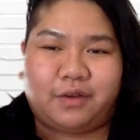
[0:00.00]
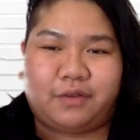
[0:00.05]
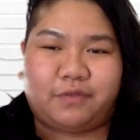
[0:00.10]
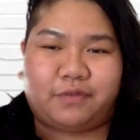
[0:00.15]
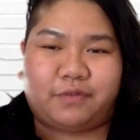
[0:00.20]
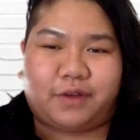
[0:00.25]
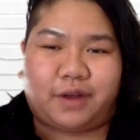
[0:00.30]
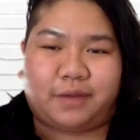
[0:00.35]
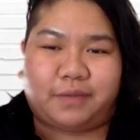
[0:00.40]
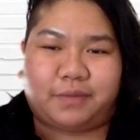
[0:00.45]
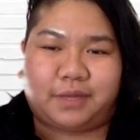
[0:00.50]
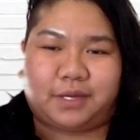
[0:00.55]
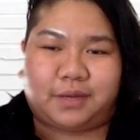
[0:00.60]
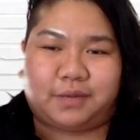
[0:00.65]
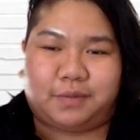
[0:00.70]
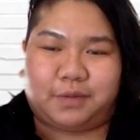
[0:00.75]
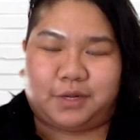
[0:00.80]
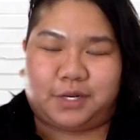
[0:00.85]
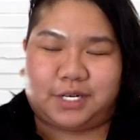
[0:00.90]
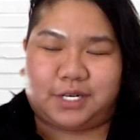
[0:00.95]
from the
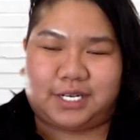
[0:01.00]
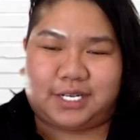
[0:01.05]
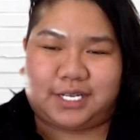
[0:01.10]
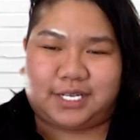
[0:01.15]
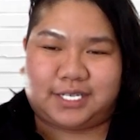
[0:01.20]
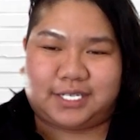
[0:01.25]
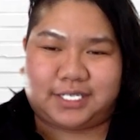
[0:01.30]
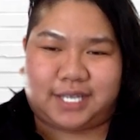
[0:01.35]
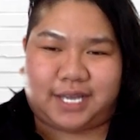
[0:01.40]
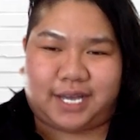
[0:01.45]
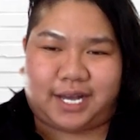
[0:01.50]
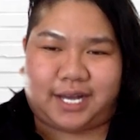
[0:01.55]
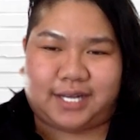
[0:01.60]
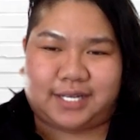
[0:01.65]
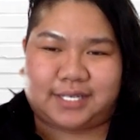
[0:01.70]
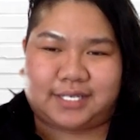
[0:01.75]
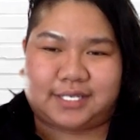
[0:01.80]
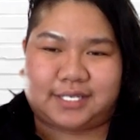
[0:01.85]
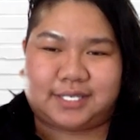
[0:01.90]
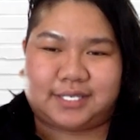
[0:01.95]
community that she
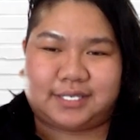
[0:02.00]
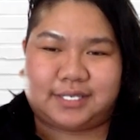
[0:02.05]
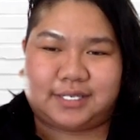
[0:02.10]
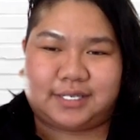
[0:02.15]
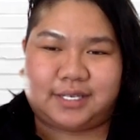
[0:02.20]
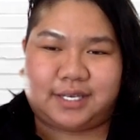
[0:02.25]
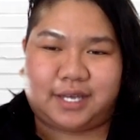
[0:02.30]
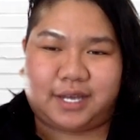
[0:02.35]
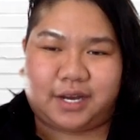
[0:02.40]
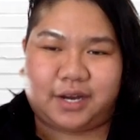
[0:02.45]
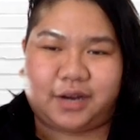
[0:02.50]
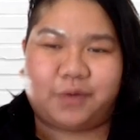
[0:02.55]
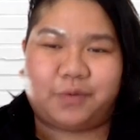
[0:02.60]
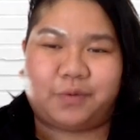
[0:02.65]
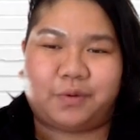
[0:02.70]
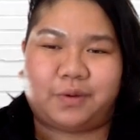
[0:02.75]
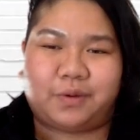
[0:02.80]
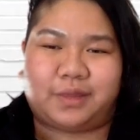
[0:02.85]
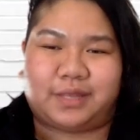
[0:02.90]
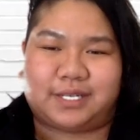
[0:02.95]
has here
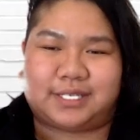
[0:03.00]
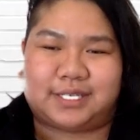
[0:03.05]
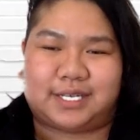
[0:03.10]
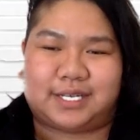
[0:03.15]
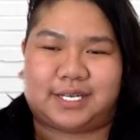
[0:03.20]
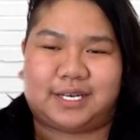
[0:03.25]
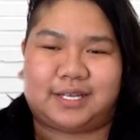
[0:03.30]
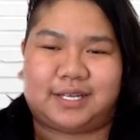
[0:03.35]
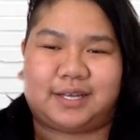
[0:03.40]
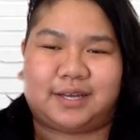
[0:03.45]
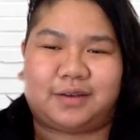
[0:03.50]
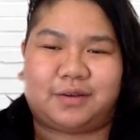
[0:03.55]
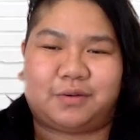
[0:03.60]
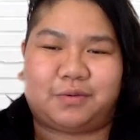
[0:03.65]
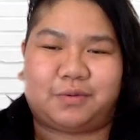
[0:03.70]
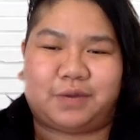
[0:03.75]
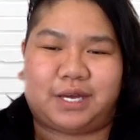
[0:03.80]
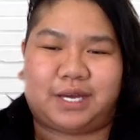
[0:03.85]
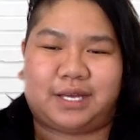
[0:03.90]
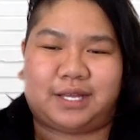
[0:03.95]
in the city that
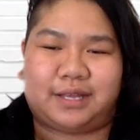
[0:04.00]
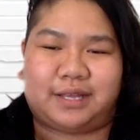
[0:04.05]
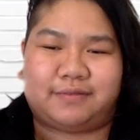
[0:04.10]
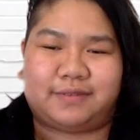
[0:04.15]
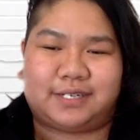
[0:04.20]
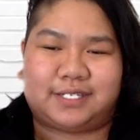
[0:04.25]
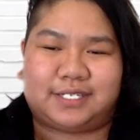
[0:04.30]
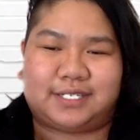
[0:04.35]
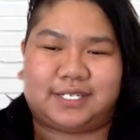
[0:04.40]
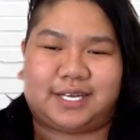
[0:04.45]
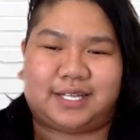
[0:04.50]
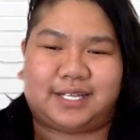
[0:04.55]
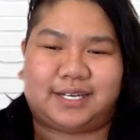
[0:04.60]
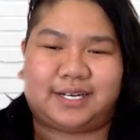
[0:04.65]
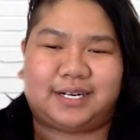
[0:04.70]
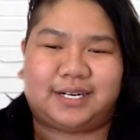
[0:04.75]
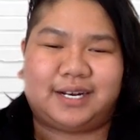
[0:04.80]
we lived in together.